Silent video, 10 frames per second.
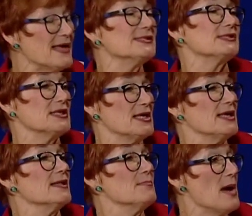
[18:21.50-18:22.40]
that's the
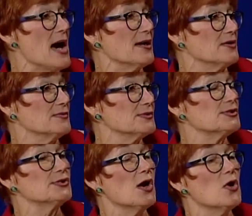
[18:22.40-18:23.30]
key, the model.
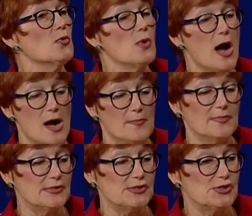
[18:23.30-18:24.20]
So
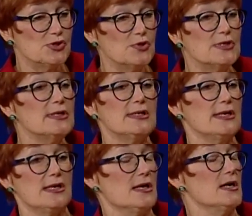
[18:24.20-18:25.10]
the student,
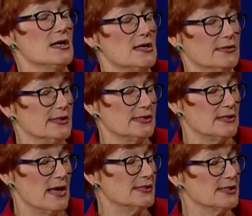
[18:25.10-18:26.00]

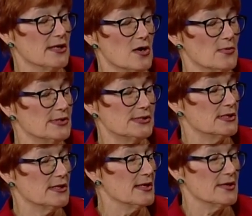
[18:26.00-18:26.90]
as they go
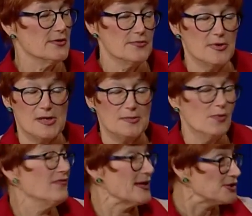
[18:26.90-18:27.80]
into their
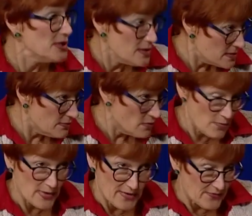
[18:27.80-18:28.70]
profession, or
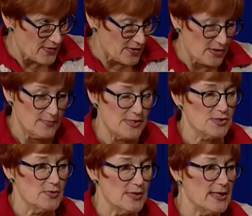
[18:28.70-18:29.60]
whatever they're going to be
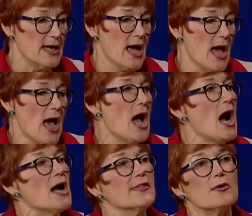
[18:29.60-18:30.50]
doing,
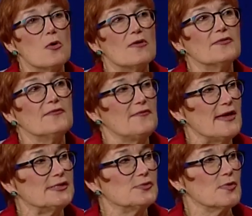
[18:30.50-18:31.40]
they're often
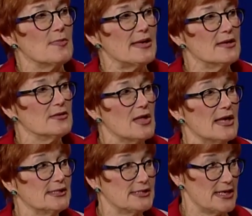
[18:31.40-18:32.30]
faced with making a
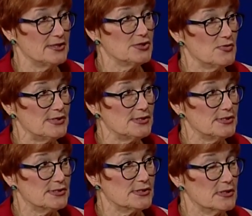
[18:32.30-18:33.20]
lot of data
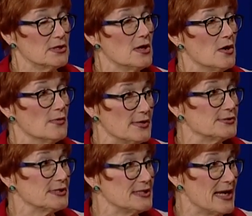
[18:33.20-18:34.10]
choices.
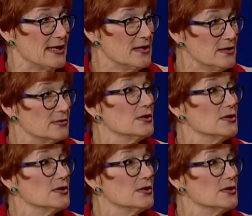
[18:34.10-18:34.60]
Here's the data.